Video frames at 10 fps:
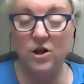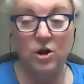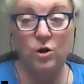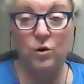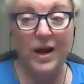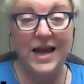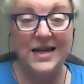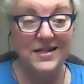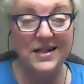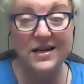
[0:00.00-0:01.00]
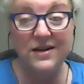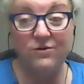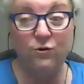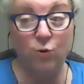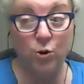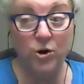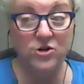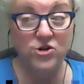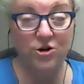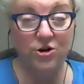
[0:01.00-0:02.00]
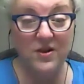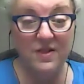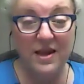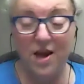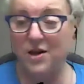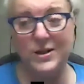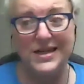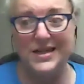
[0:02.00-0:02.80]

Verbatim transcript: who has lived four years longer than they thought he would.